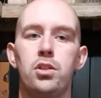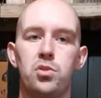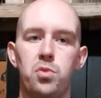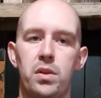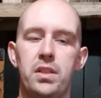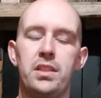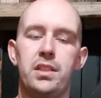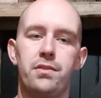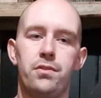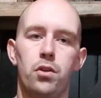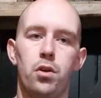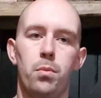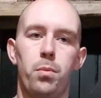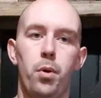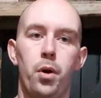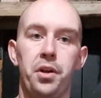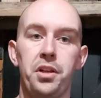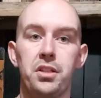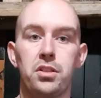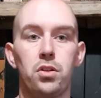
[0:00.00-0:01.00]
24
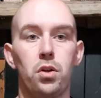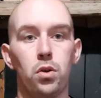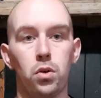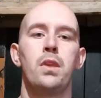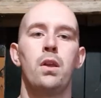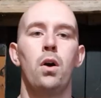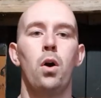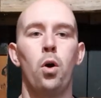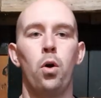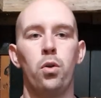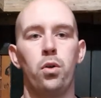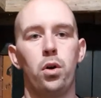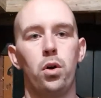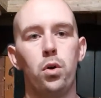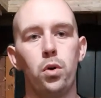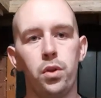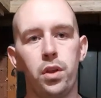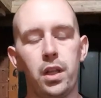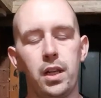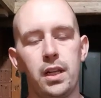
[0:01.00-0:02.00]
points, although
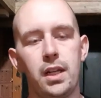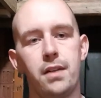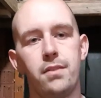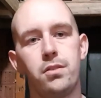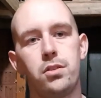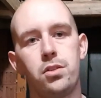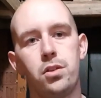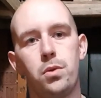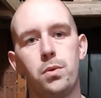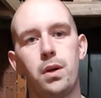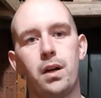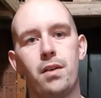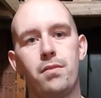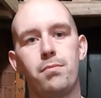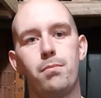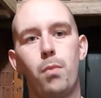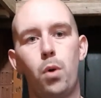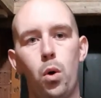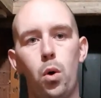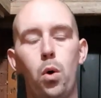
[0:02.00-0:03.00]
other lathes do
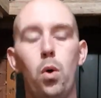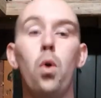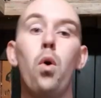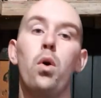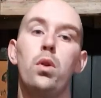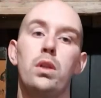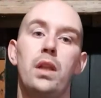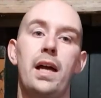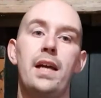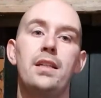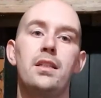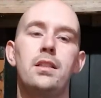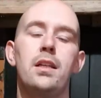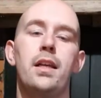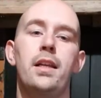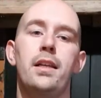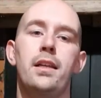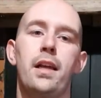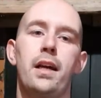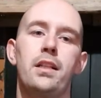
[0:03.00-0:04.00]
have more or less
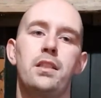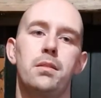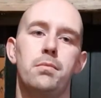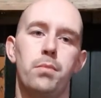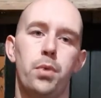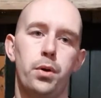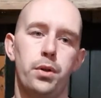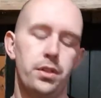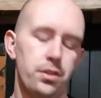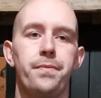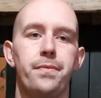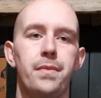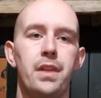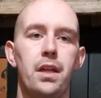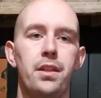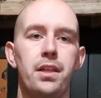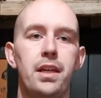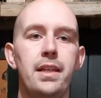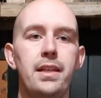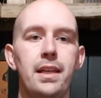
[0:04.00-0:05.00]
indexing points.
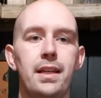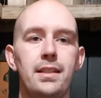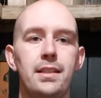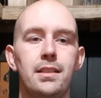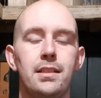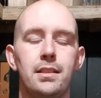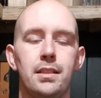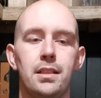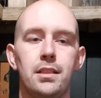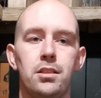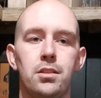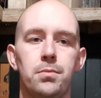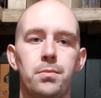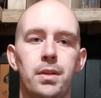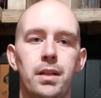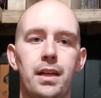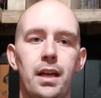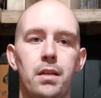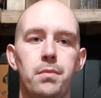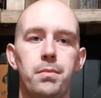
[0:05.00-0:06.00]
Now the indexing
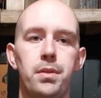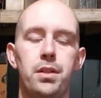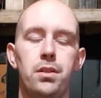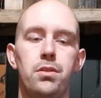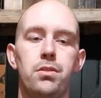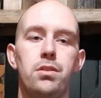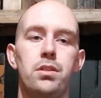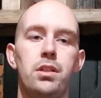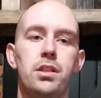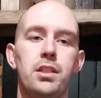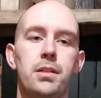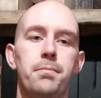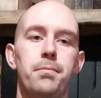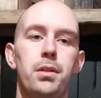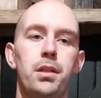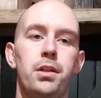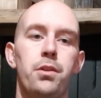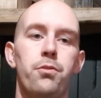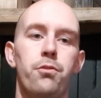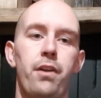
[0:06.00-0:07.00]
system can be used to
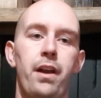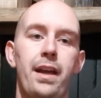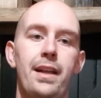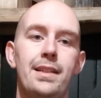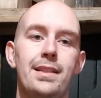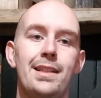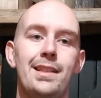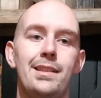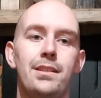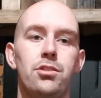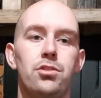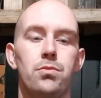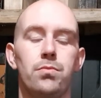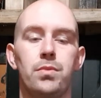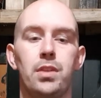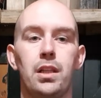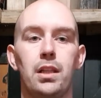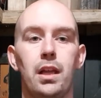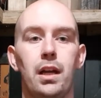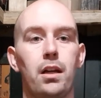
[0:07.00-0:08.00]
simply create
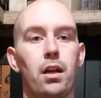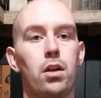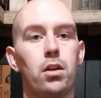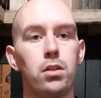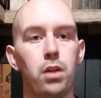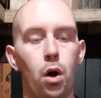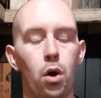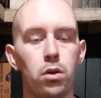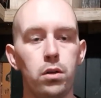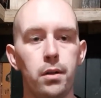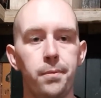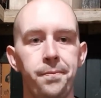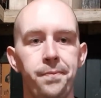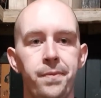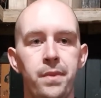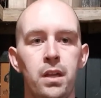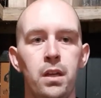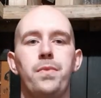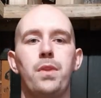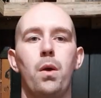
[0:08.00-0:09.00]
something like a clock,
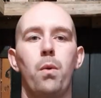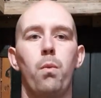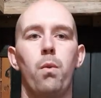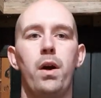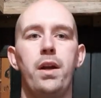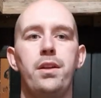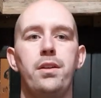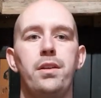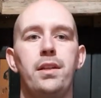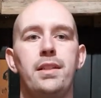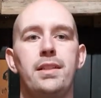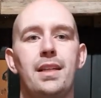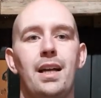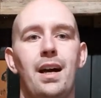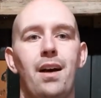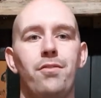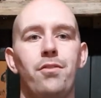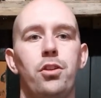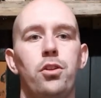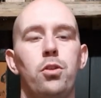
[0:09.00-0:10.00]
where you need to
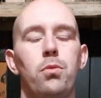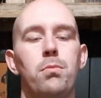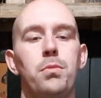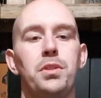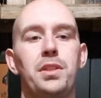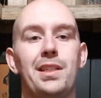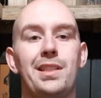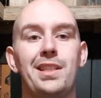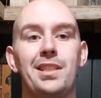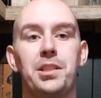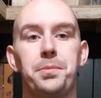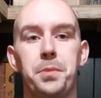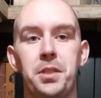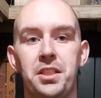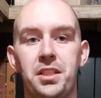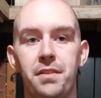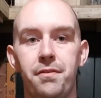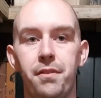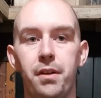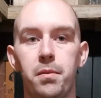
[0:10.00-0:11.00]
have the numbers at a
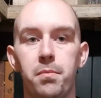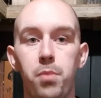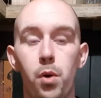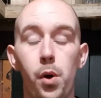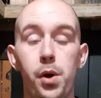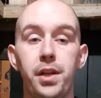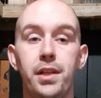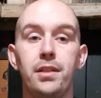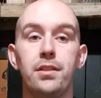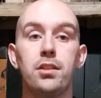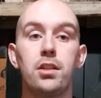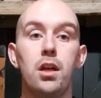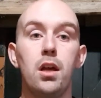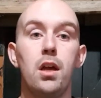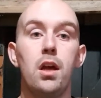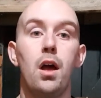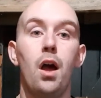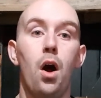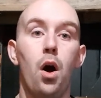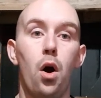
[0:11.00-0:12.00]
specific point
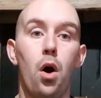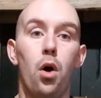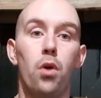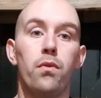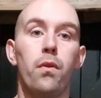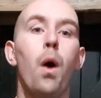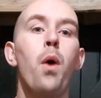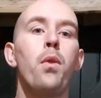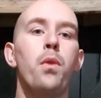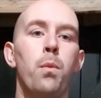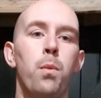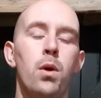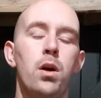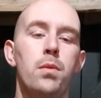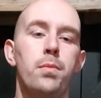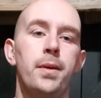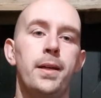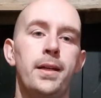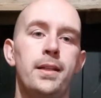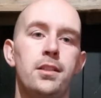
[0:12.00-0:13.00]
on the
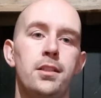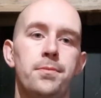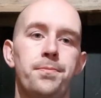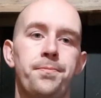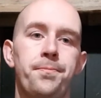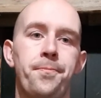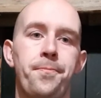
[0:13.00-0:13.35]
workpiece.